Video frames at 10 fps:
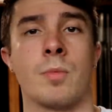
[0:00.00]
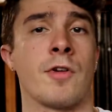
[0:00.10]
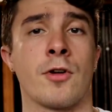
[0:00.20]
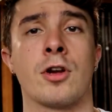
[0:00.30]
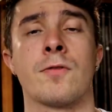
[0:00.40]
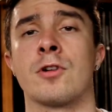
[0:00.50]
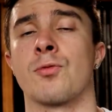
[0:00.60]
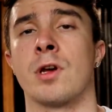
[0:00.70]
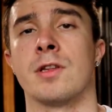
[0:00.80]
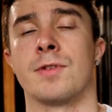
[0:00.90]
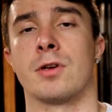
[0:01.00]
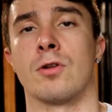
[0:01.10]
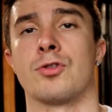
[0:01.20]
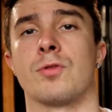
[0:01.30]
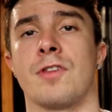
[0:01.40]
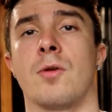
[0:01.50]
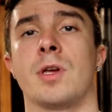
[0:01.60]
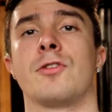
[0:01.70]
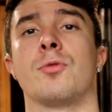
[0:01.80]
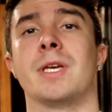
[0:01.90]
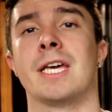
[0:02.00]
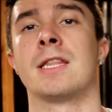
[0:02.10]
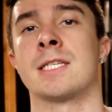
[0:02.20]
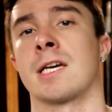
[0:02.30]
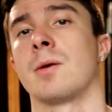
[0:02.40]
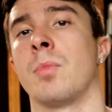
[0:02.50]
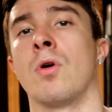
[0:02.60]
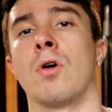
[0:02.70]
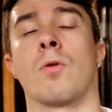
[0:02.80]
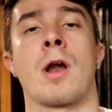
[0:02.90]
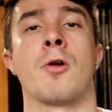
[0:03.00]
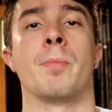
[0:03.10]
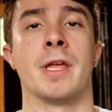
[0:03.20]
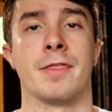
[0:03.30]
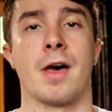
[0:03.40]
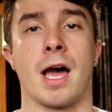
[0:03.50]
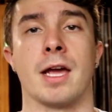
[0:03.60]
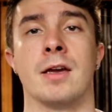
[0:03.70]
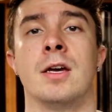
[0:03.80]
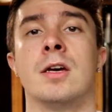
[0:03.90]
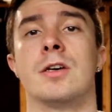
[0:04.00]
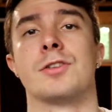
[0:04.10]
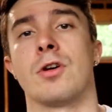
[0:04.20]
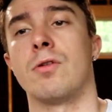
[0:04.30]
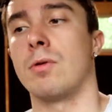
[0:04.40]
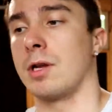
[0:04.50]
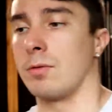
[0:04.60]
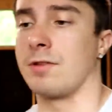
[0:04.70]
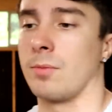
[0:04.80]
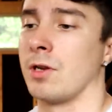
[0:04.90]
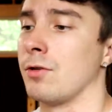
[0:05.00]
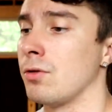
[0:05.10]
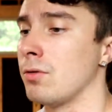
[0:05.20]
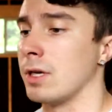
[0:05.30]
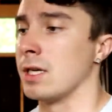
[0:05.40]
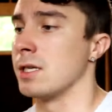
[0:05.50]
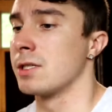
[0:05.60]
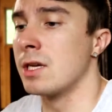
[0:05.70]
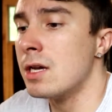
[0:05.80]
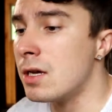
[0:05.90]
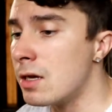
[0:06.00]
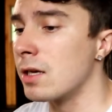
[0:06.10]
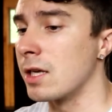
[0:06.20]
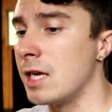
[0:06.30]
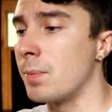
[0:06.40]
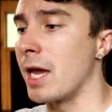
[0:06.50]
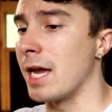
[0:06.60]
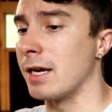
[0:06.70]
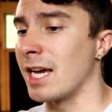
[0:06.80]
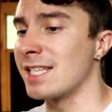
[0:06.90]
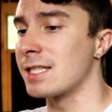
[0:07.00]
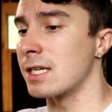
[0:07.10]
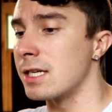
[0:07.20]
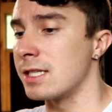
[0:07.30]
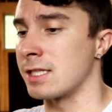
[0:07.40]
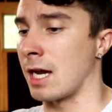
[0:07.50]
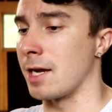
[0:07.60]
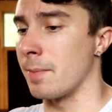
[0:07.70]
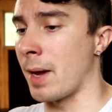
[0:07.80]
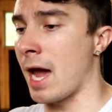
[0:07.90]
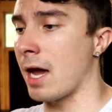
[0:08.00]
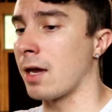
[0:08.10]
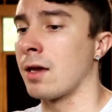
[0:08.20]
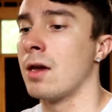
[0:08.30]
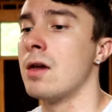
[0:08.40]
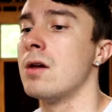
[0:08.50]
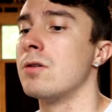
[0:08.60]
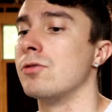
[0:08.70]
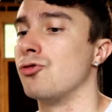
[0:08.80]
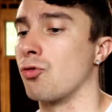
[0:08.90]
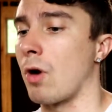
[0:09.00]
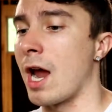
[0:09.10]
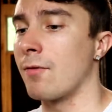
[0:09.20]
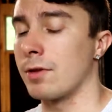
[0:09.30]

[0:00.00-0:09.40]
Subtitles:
My very first weightlifting coach would tell me to begin the second pull around mid-thigh. So what he would tell me to do is keep a nice tight back, drive